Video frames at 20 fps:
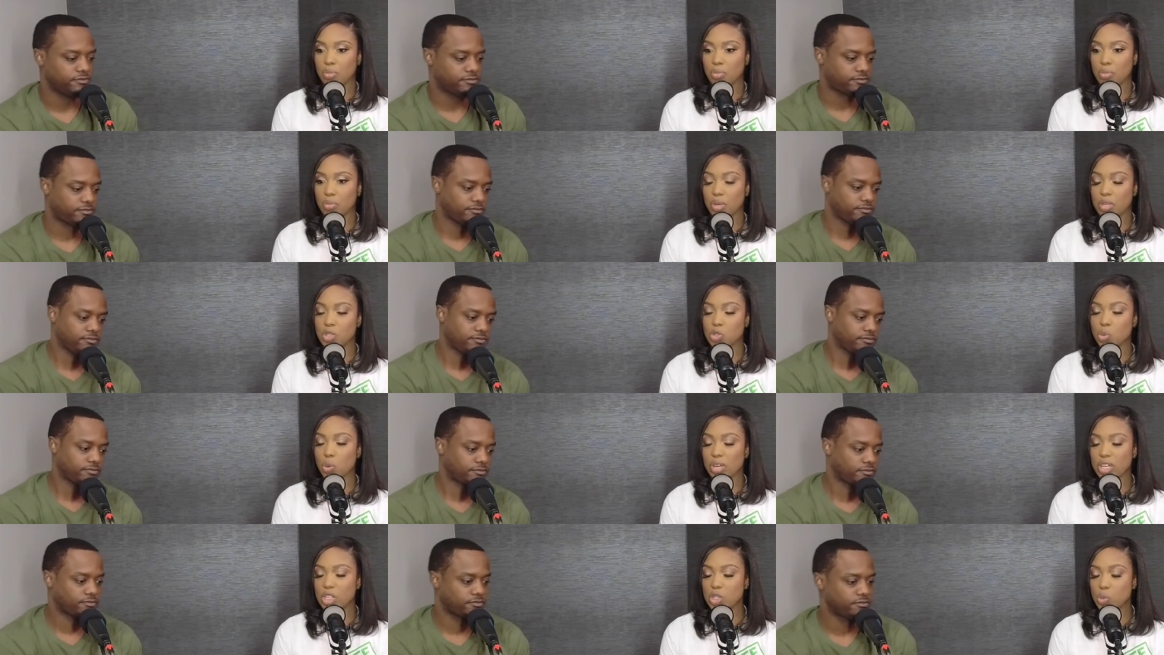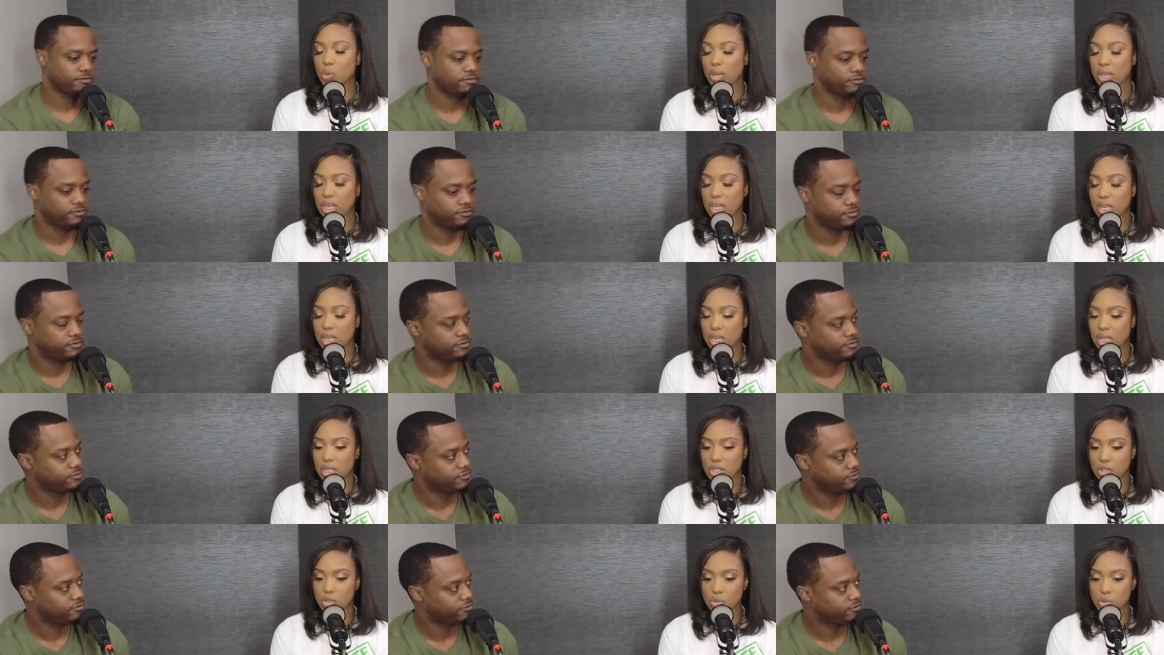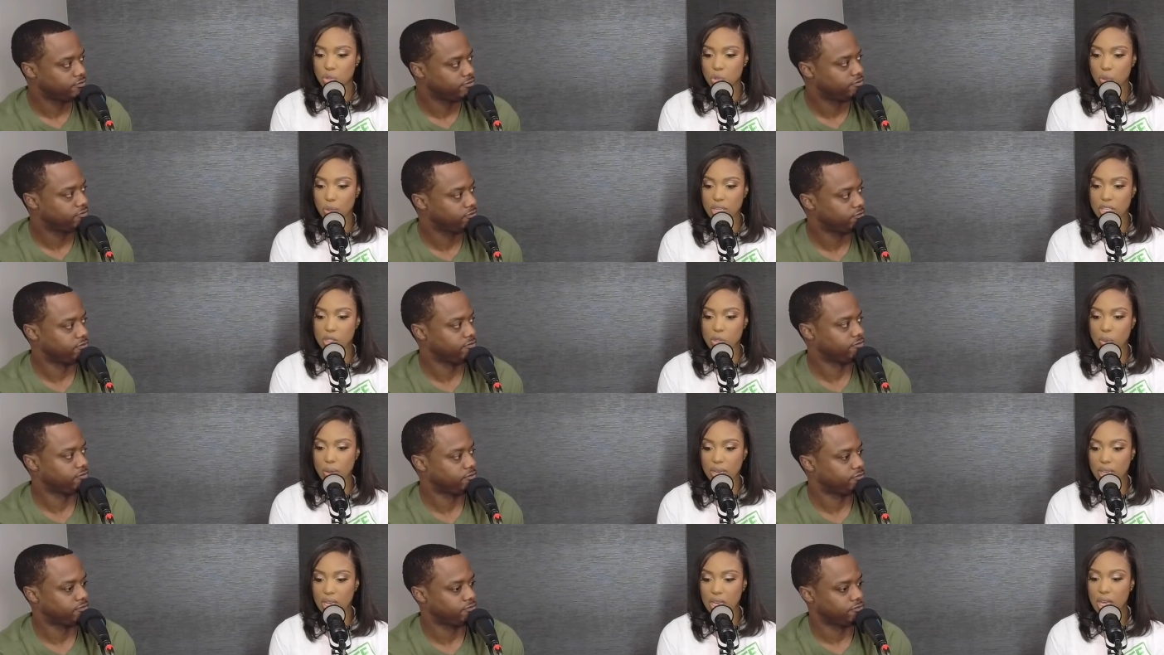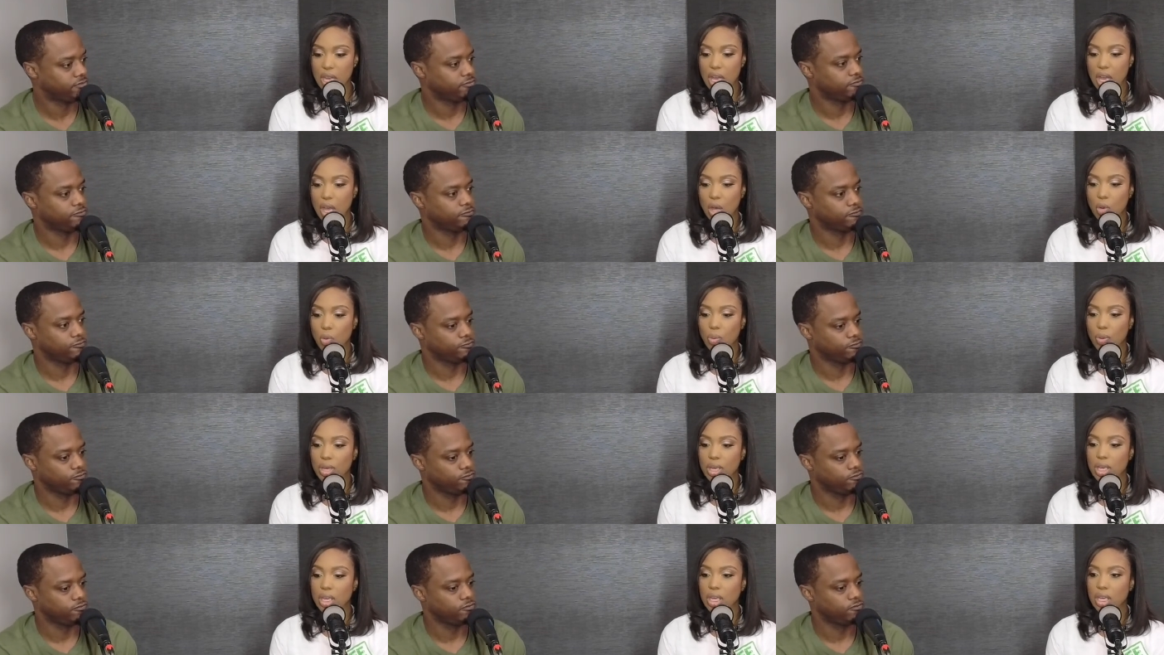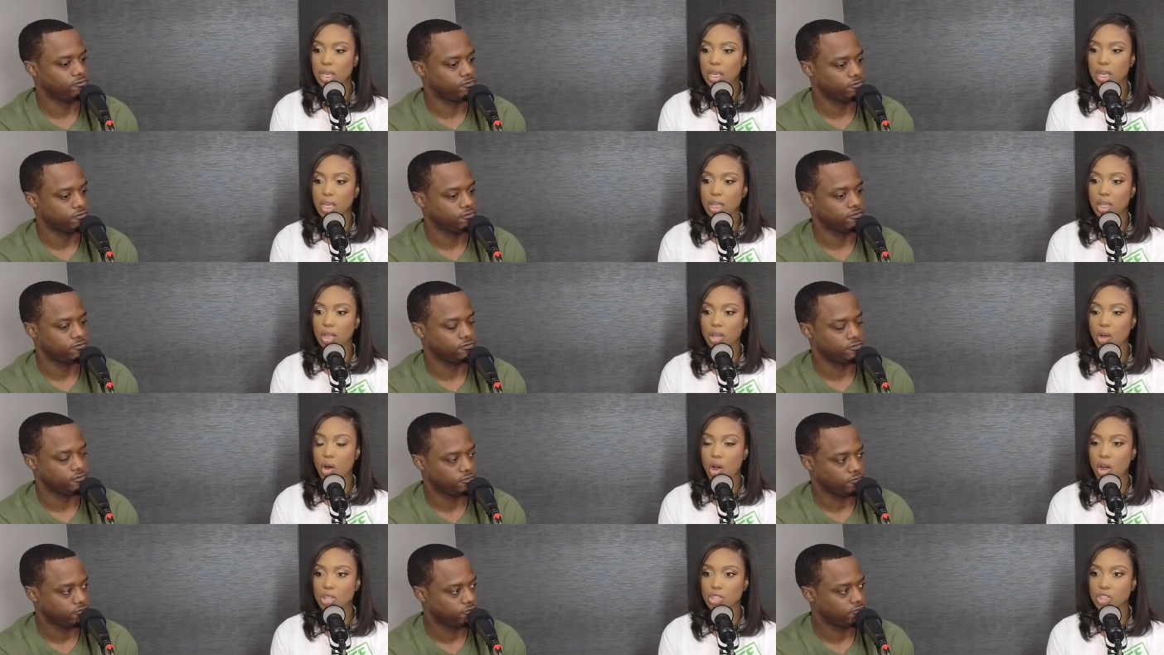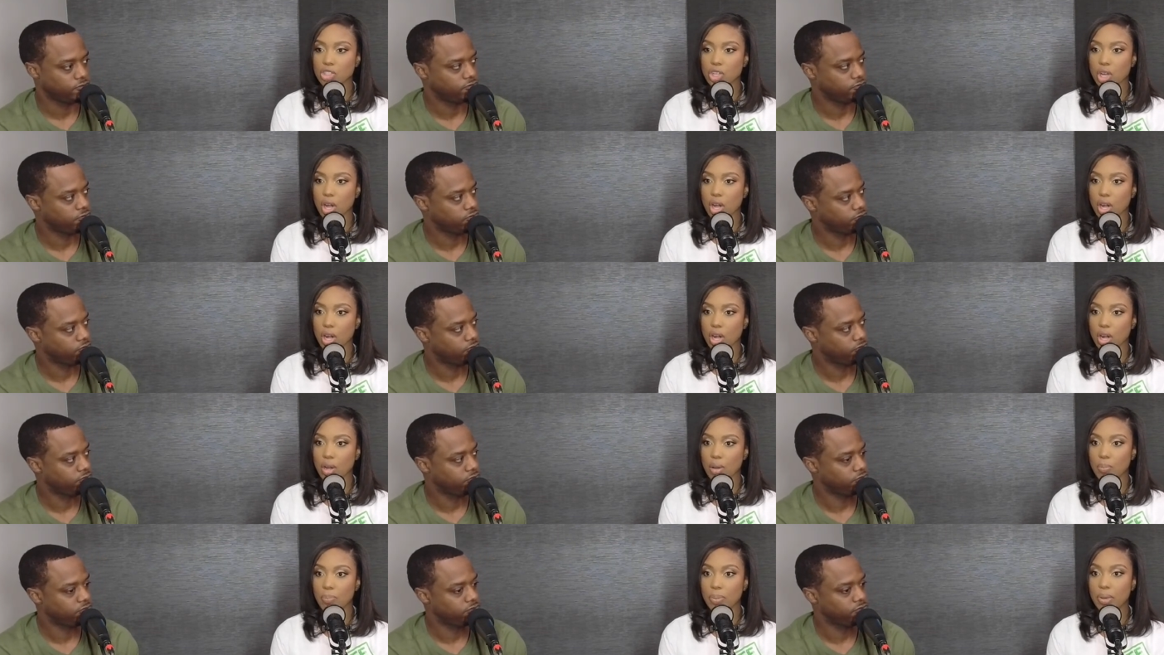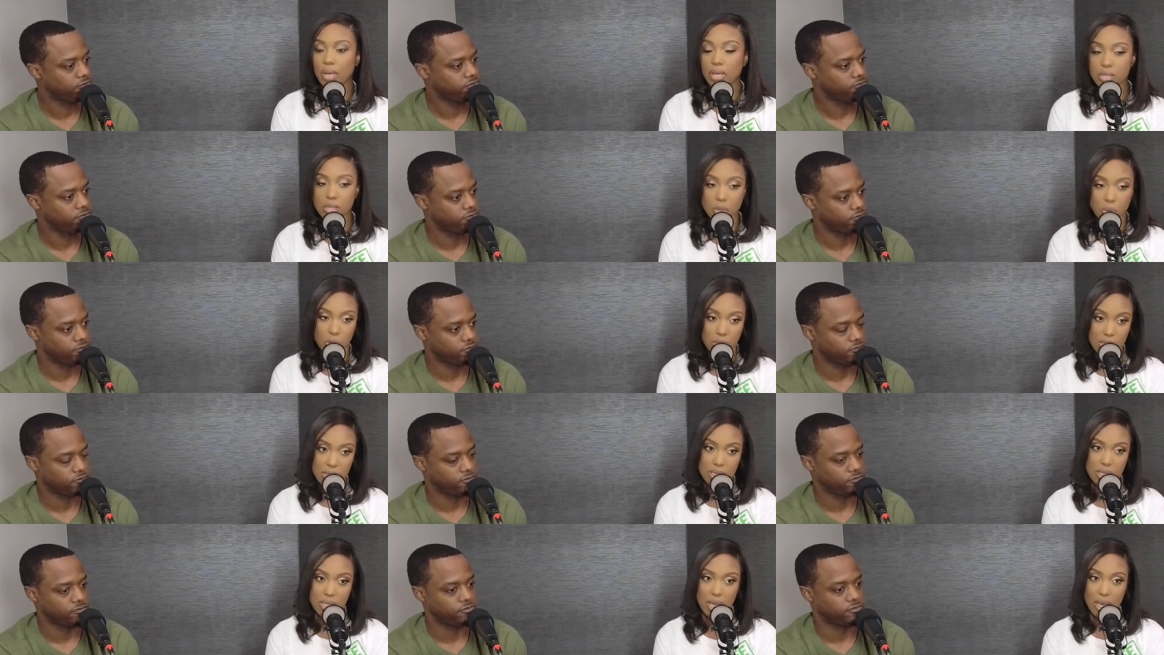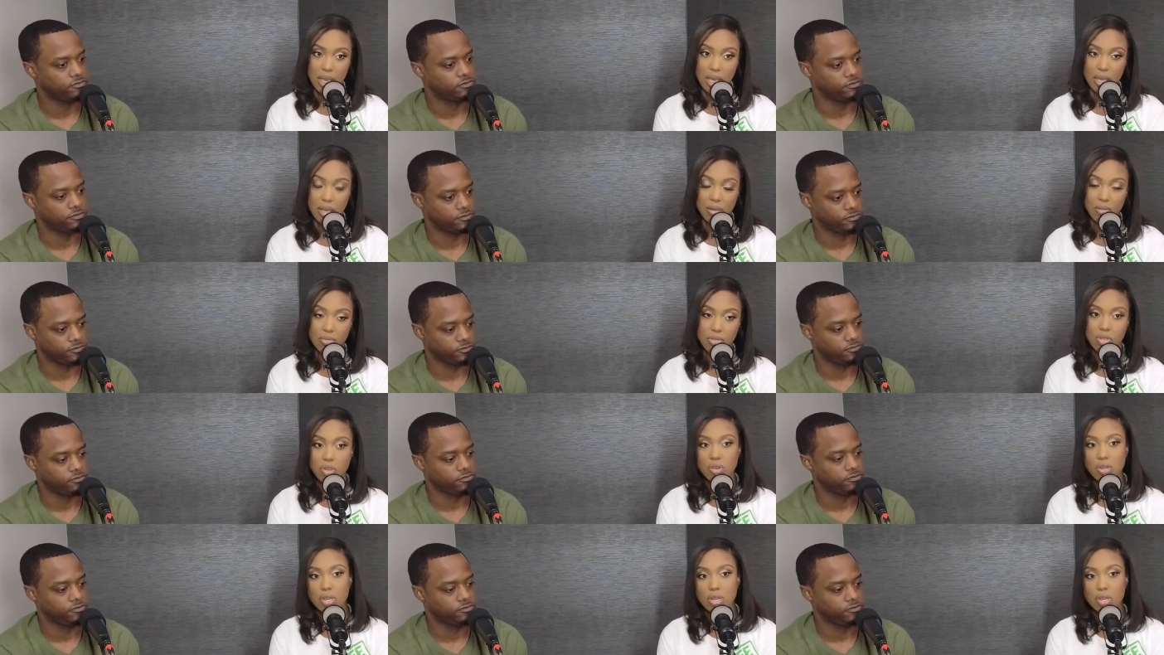Speaker 1: In June 2020, we launched our biggest course to date. It's only